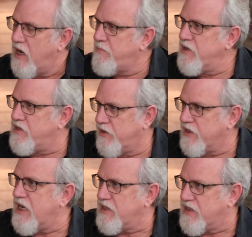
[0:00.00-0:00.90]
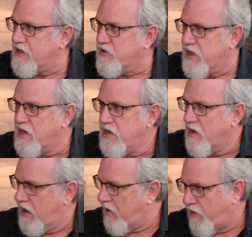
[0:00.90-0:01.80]
up until the 10th century.
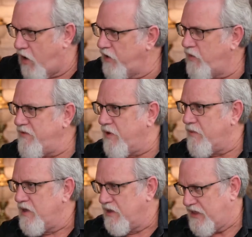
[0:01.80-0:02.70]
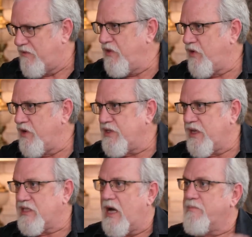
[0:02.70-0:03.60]
All the way from
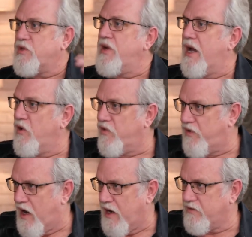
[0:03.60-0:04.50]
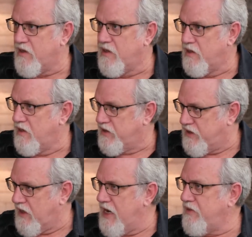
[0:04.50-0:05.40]
736 up to 905.
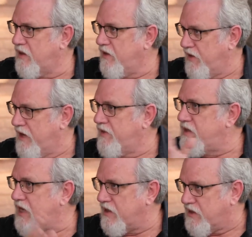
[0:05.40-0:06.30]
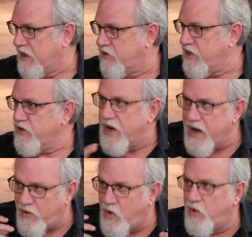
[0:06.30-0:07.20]
8th, 9th, and 10th century, you
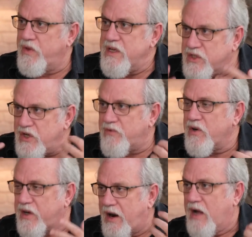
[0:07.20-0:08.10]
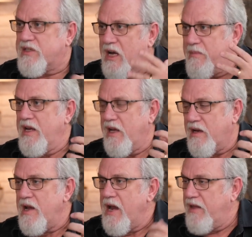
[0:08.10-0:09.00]
have all these different qira'ats coming in.
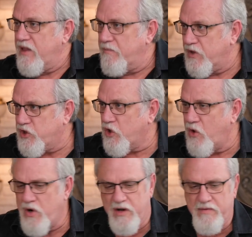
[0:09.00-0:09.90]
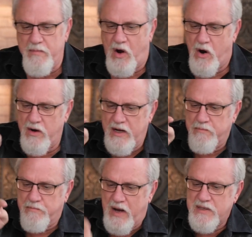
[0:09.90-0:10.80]
And the majority of them are
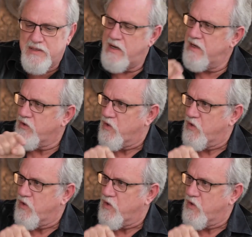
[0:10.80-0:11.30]
in Basra and